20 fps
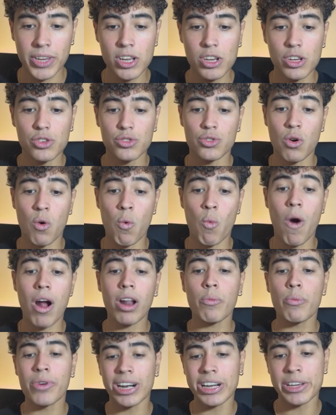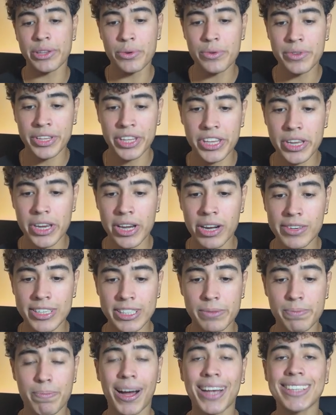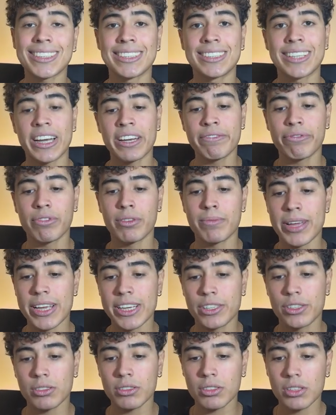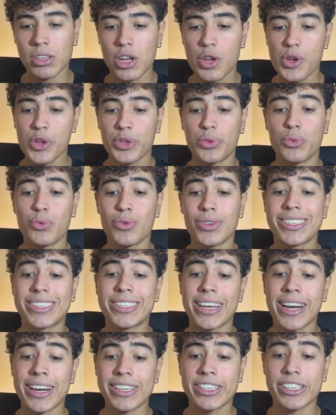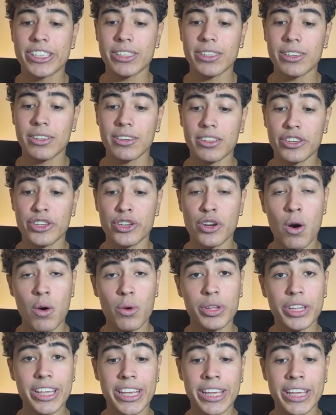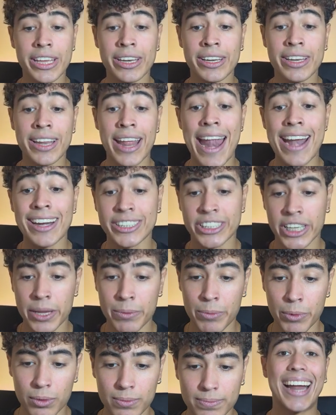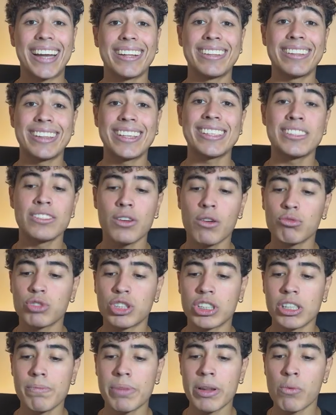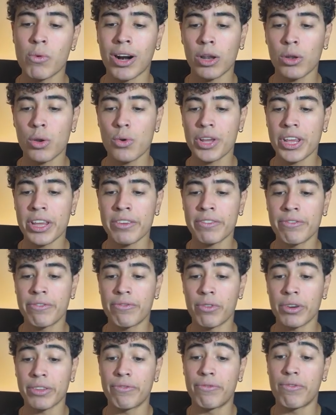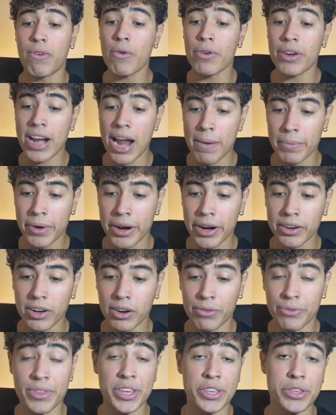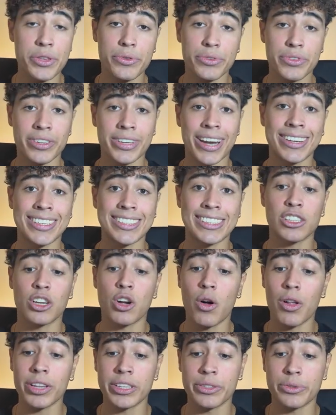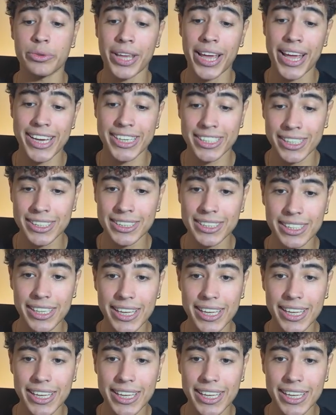So what we are doing here is passing that information to a search node in Airtable. And in this node, simply we're looking for the phone number of the user that is calling to the agent